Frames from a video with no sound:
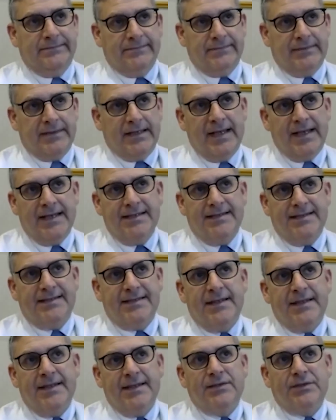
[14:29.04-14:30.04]

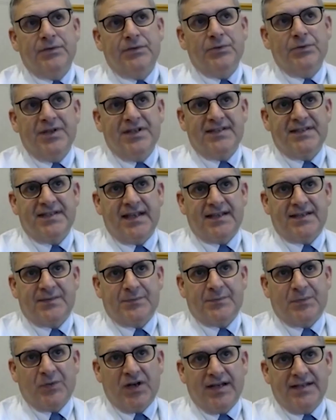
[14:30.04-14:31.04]
ACE2 is
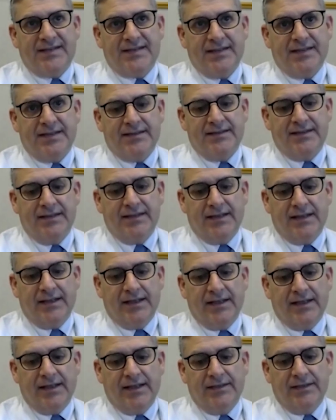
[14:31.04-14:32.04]
expressed in
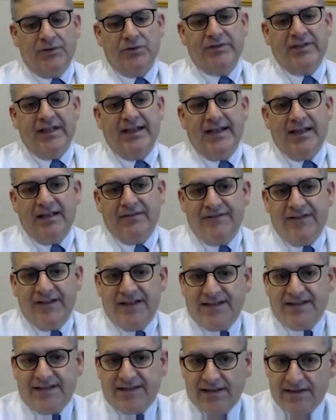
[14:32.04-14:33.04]
endothelial
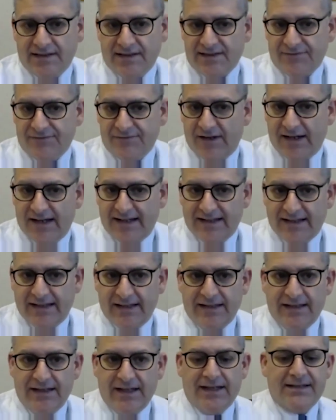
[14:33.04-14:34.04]
vessels,
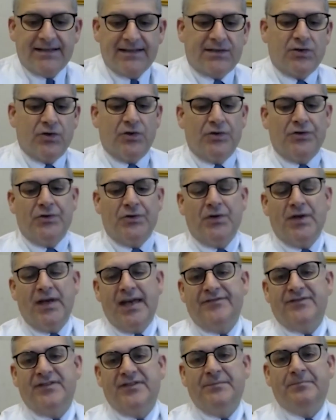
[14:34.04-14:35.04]
finally. And so you
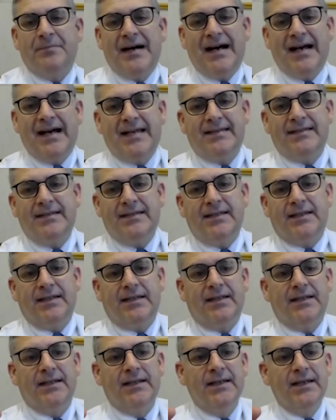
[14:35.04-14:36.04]
have the binding
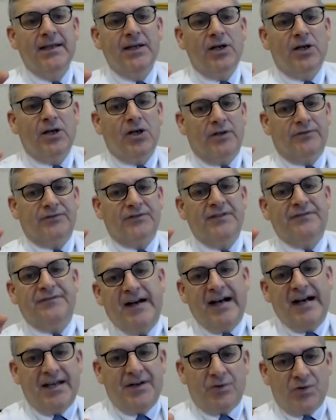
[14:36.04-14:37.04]
of the
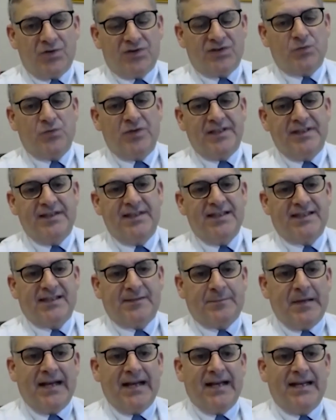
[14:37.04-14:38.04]
virus with the
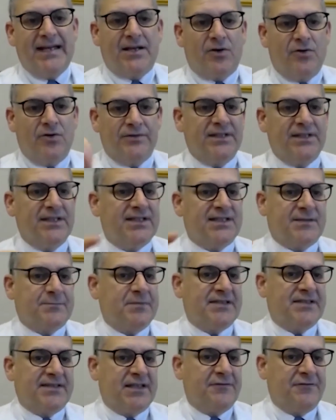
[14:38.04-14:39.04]
spike on these
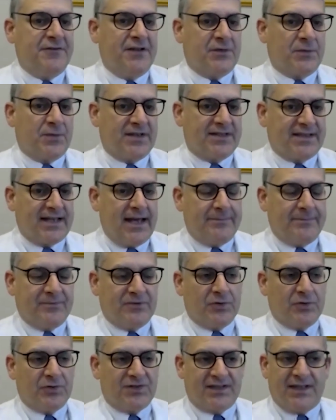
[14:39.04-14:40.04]
specific receptors.